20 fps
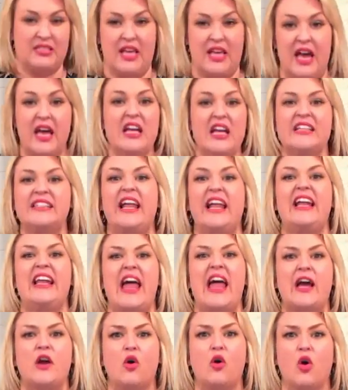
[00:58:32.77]
yeah. there. It's like
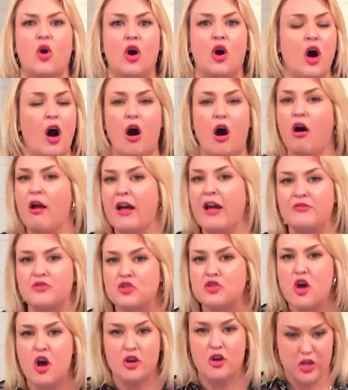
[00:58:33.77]
Lego. All I've
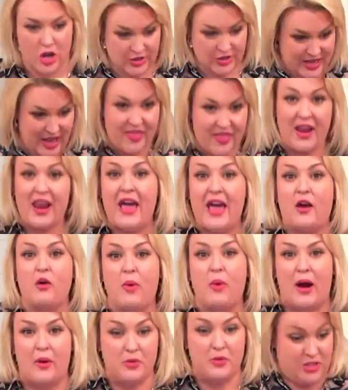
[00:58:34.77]
done all year is get the
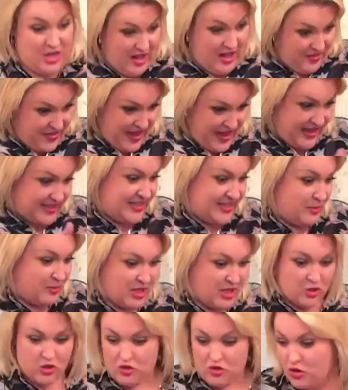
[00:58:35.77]
Lego out. They sit with
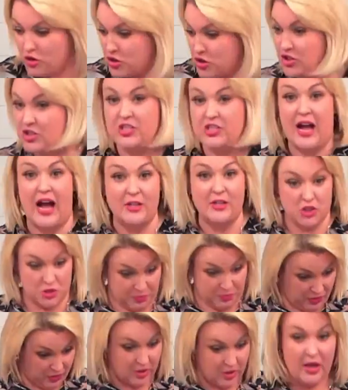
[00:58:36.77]
the instructions and I
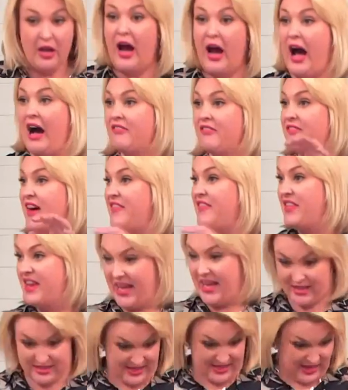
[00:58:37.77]
just put, I find the next